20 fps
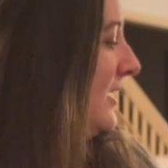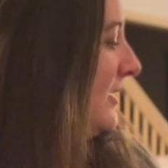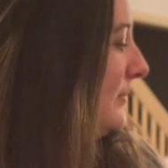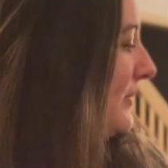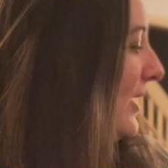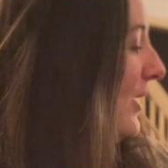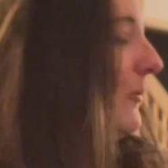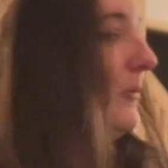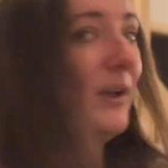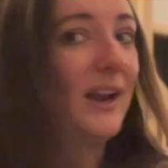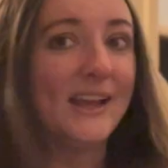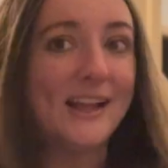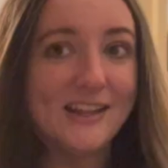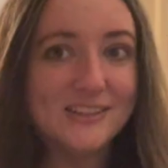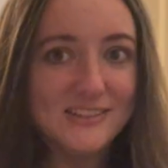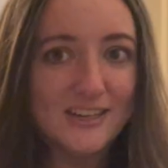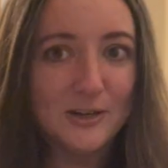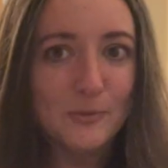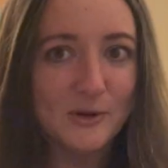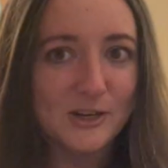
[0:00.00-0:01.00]
But when I got
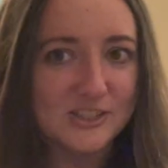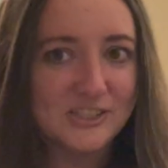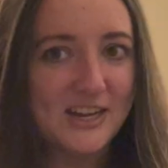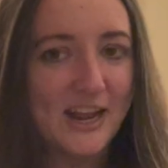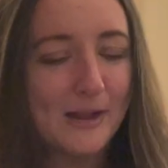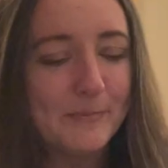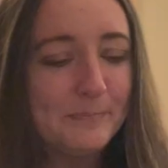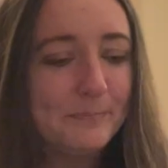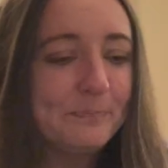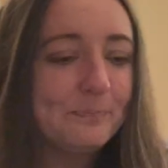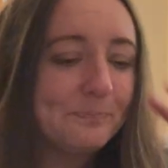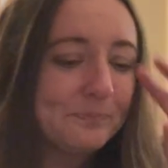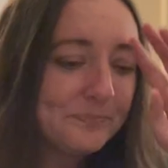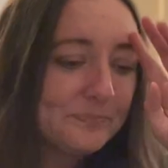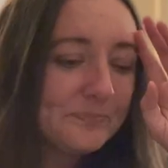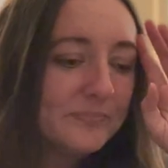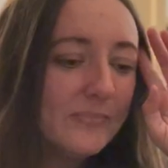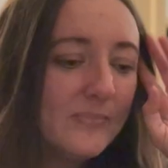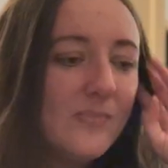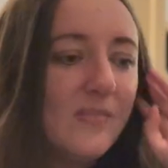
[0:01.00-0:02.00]
done at work today,
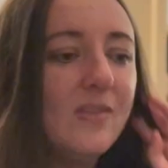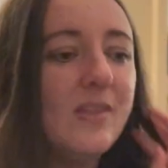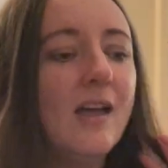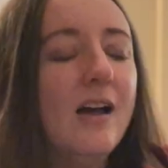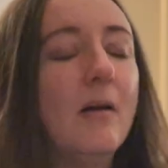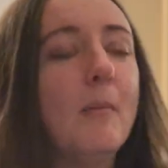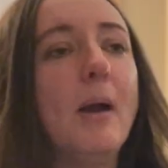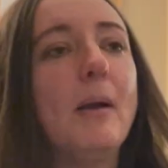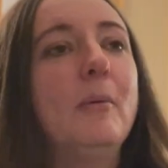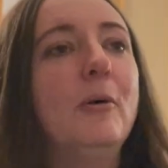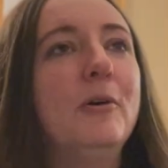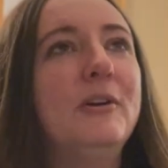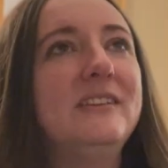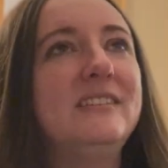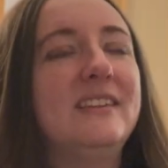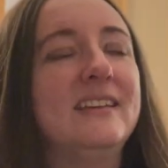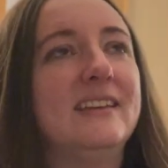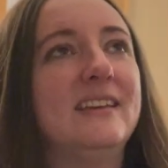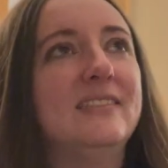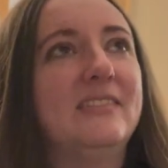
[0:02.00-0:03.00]
um, I'm always
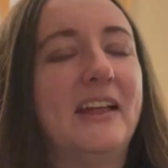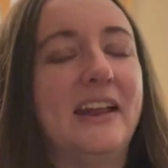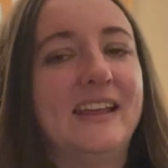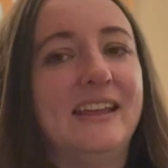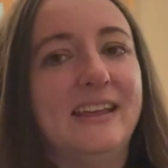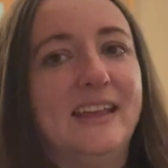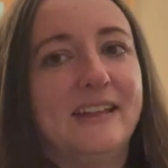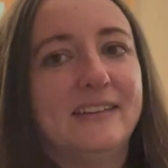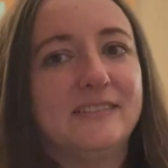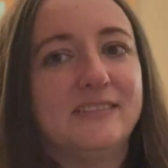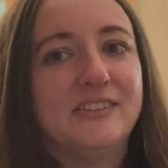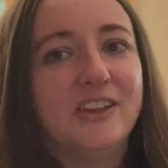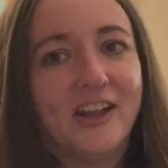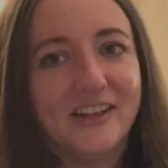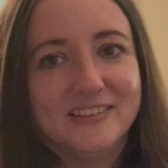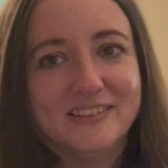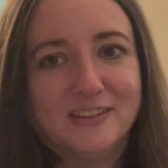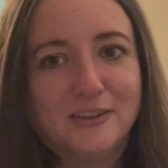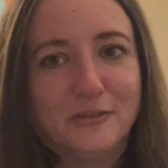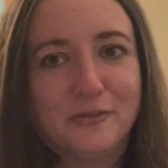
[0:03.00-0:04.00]
thinking that I can get
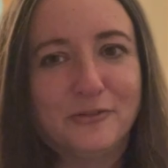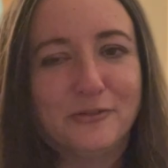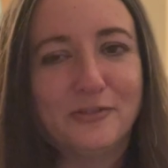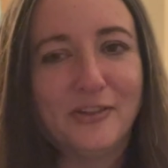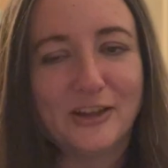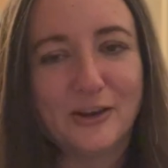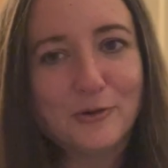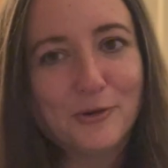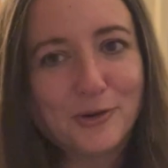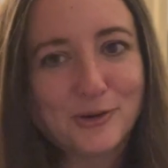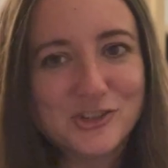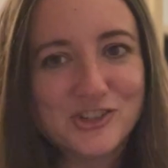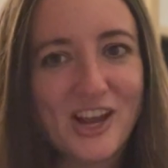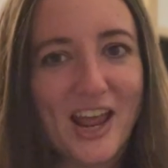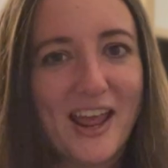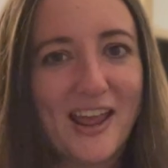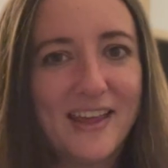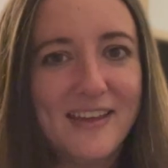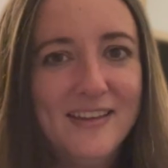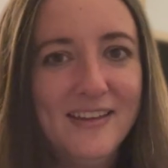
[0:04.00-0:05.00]
tons of like
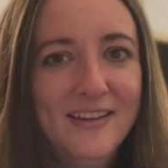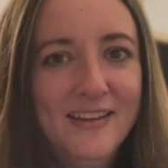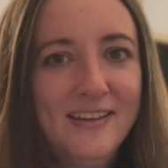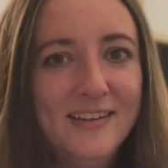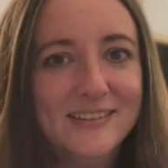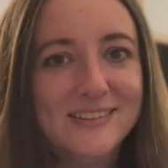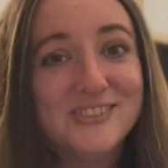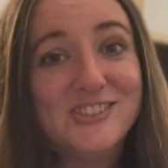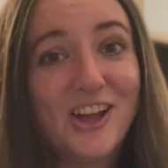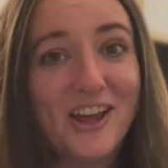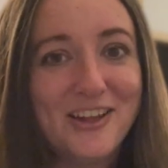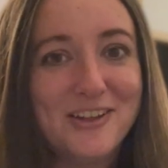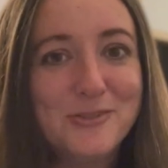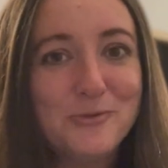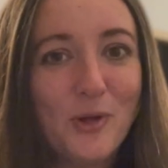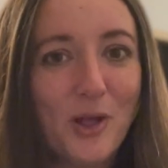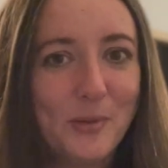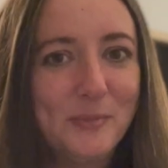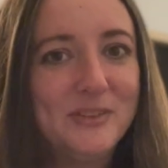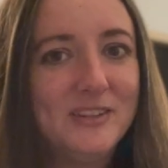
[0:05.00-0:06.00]
crochet done
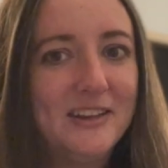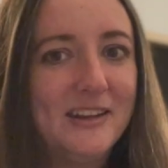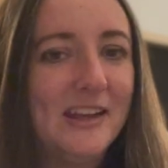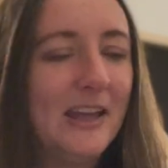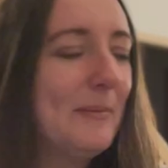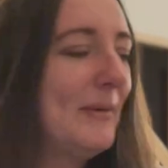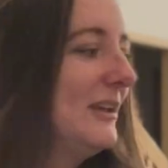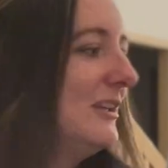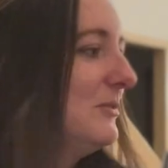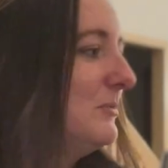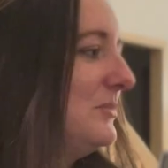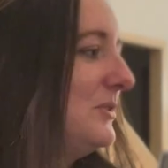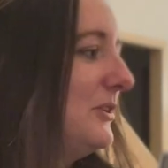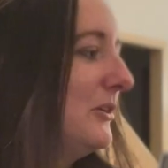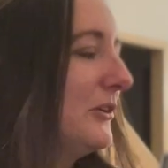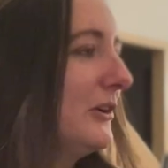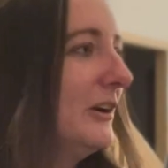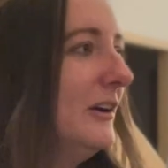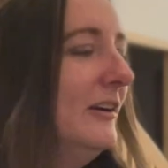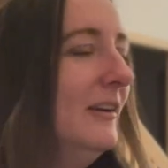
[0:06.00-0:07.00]
while I'm sitting at my
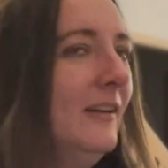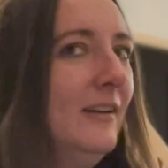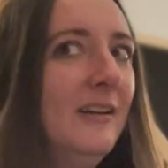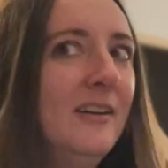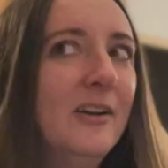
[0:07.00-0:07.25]
computer.